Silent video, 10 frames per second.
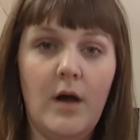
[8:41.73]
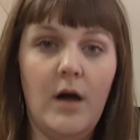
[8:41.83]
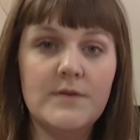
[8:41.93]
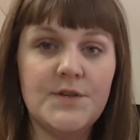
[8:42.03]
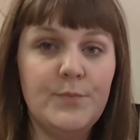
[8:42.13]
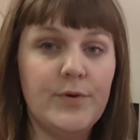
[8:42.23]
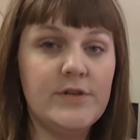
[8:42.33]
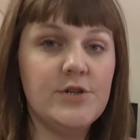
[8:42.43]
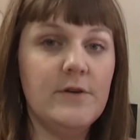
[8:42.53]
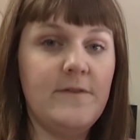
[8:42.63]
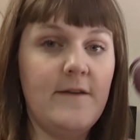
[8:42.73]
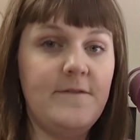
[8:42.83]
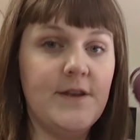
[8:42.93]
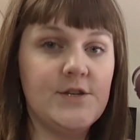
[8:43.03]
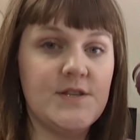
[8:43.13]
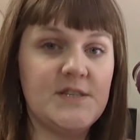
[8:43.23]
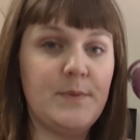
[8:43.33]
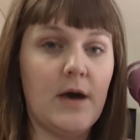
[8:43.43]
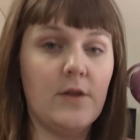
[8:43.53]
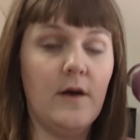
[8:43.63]
Also, pretty sure if I finish this
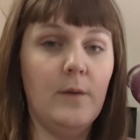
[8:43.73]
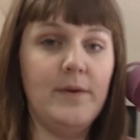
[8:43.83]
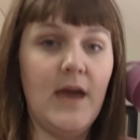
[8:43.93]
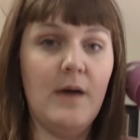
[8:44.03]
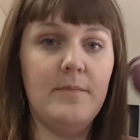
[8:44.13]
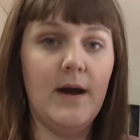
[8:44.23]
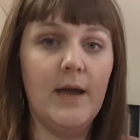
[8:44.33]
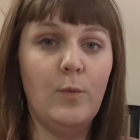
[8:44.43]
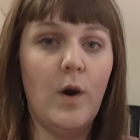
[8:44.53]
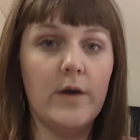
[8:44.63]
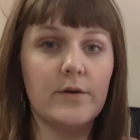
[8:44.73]
bottle, I'll be at my water